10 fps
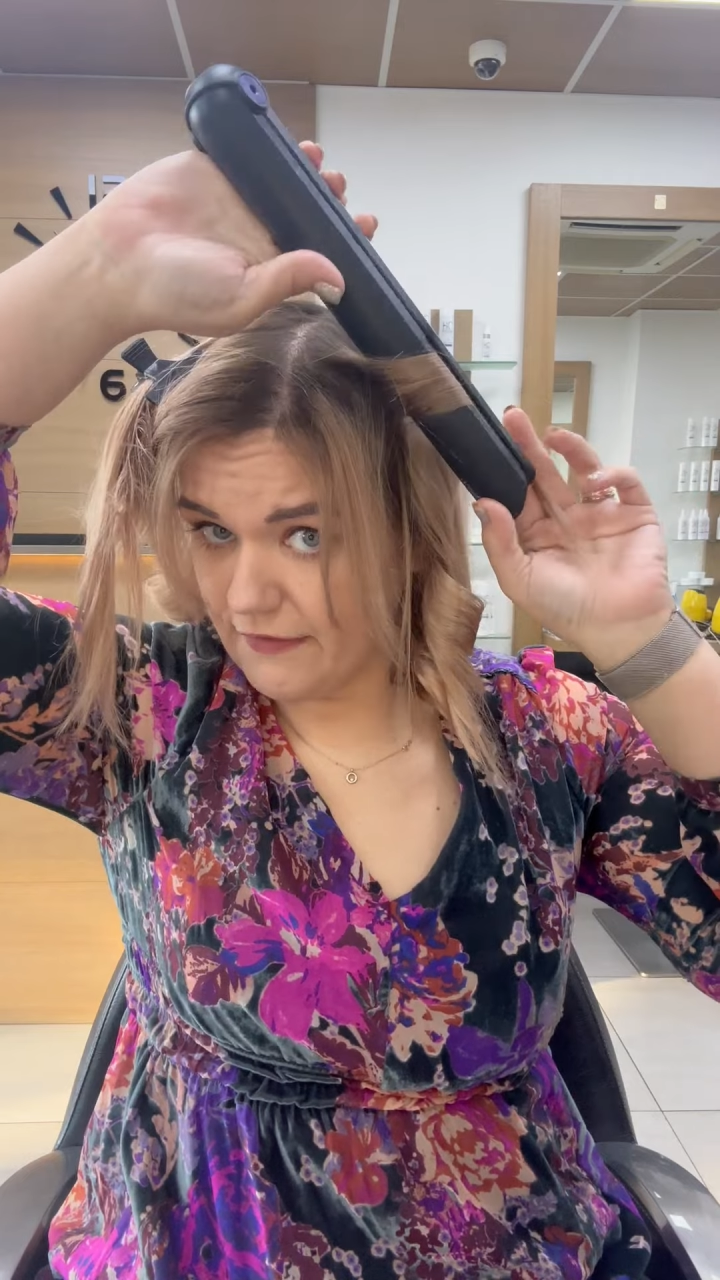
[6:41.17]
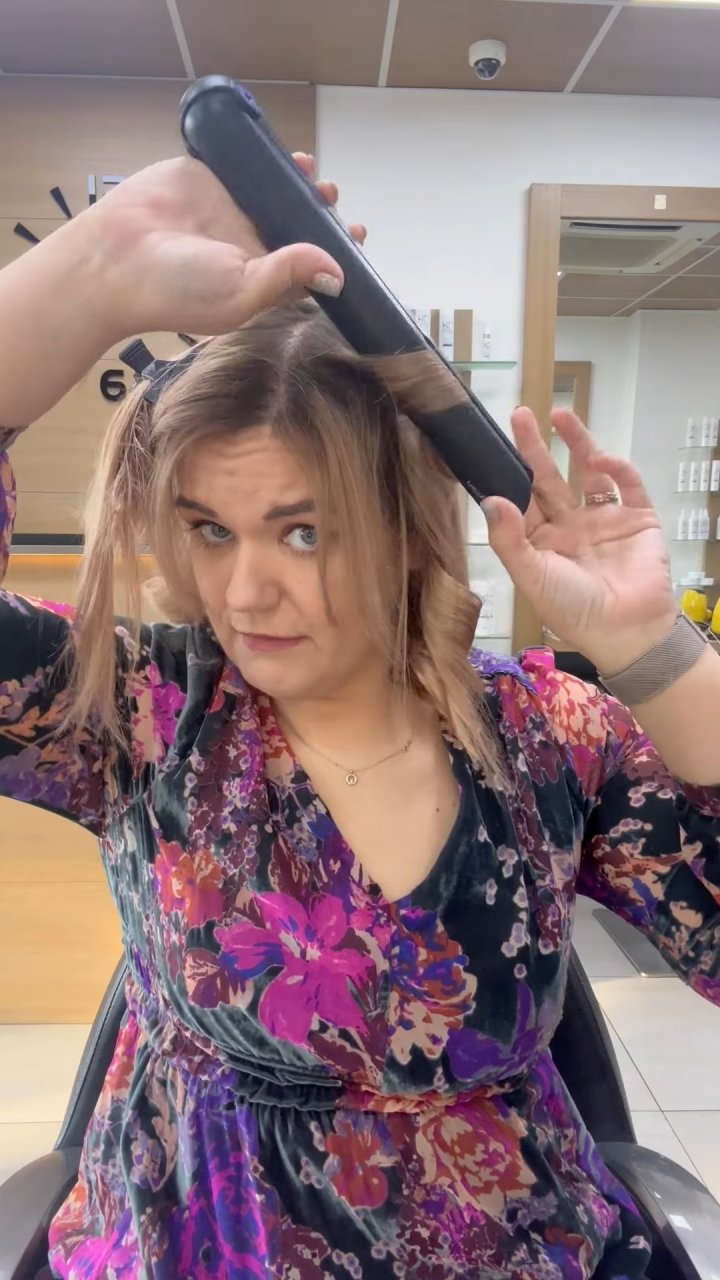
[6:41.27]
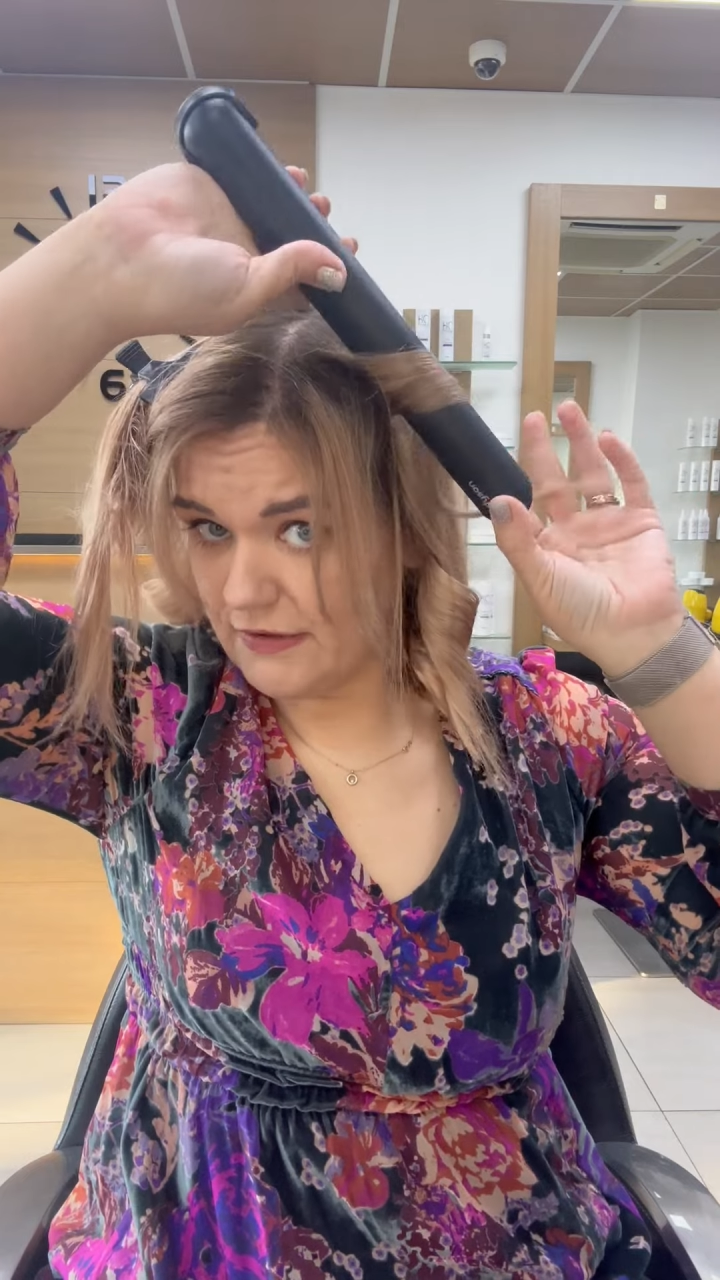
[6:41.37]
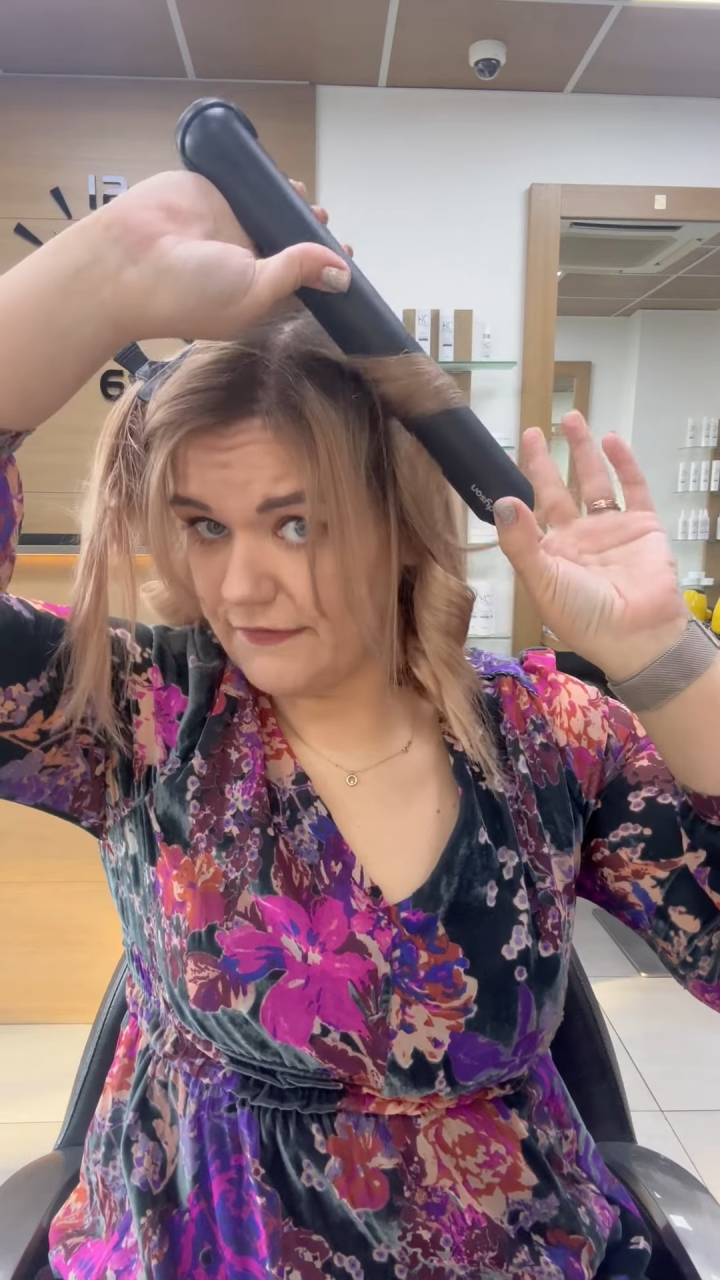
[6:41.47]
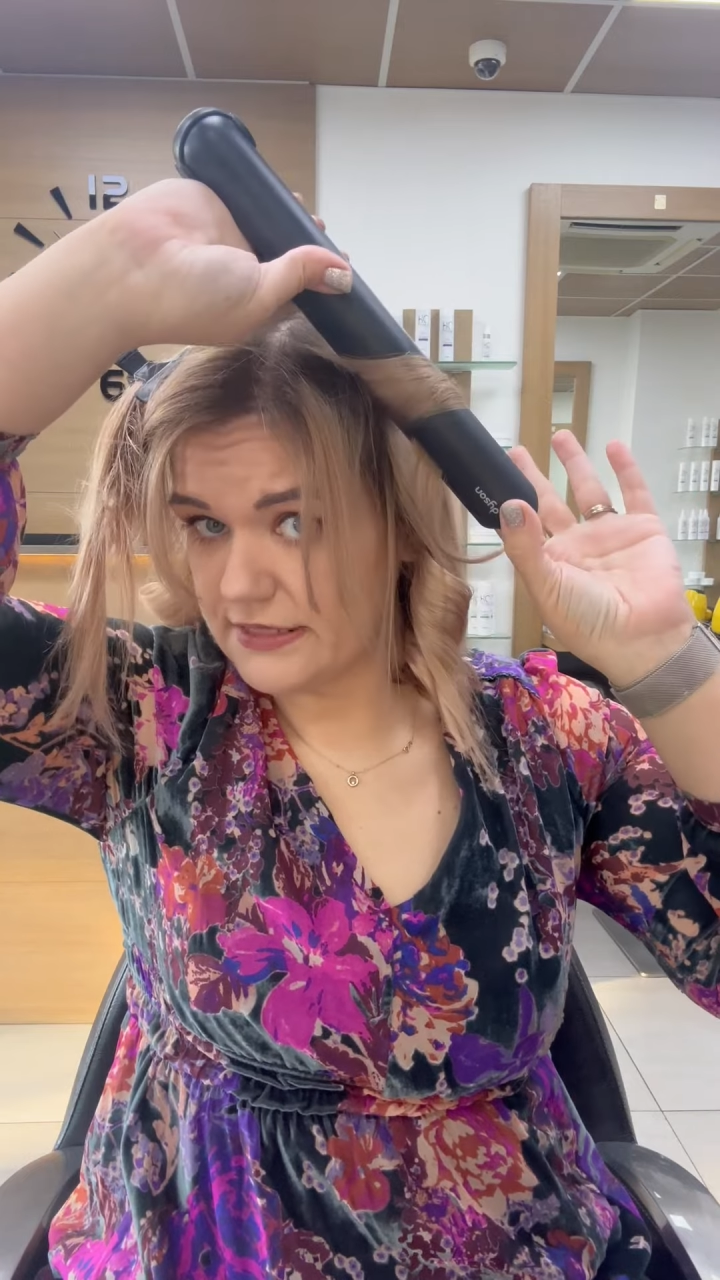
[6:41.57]
from
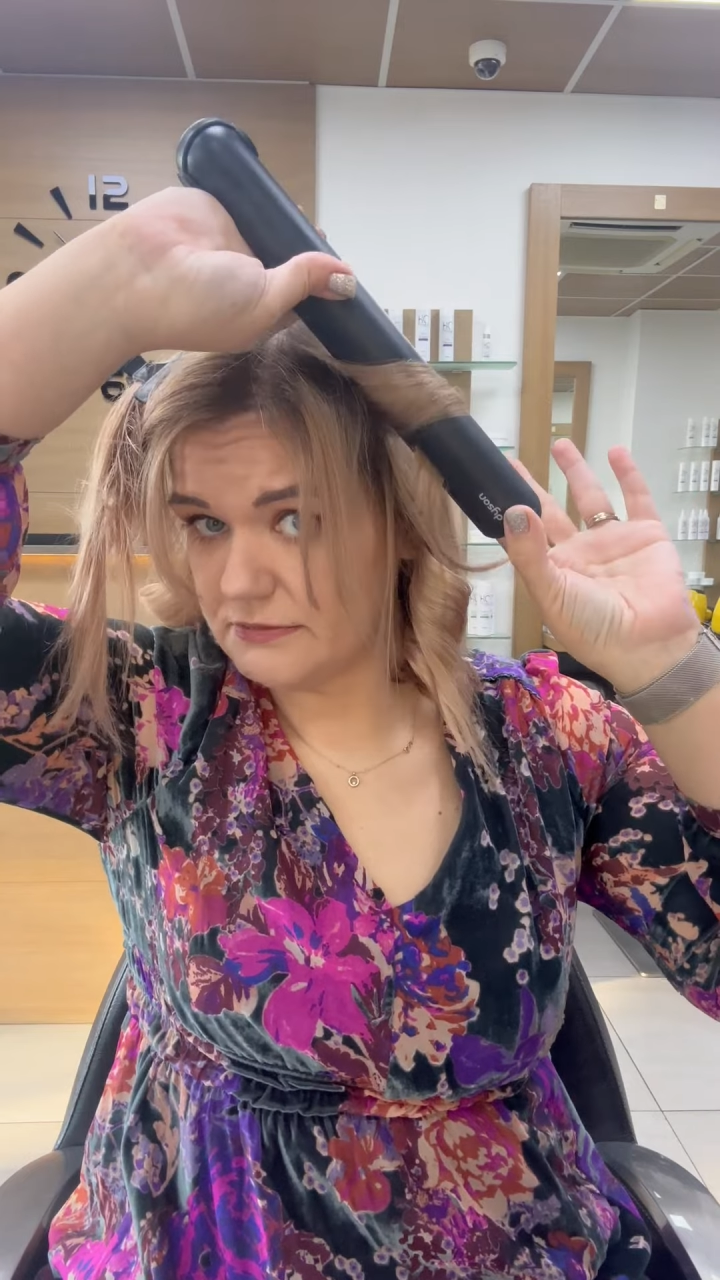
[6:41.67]
my face,